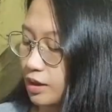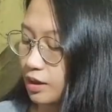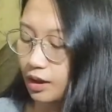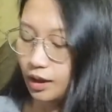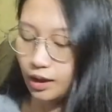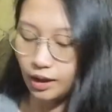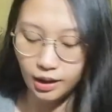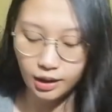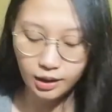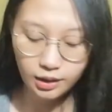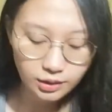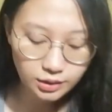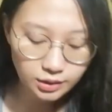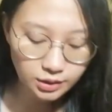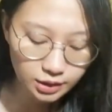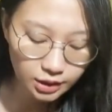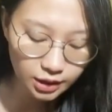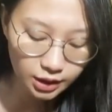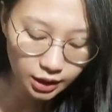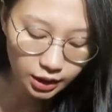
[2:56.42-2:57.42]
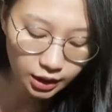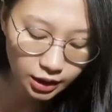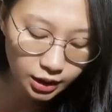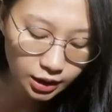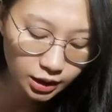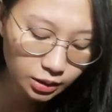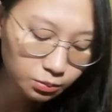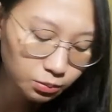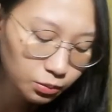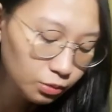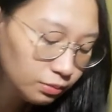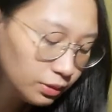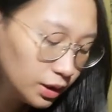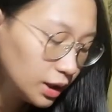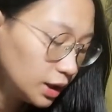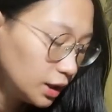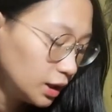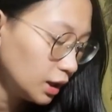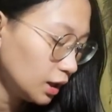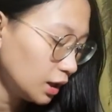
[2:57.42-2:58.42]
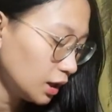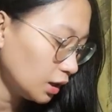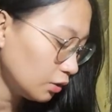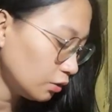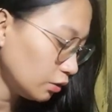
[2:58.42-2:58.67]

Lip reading: And then, bumili din ako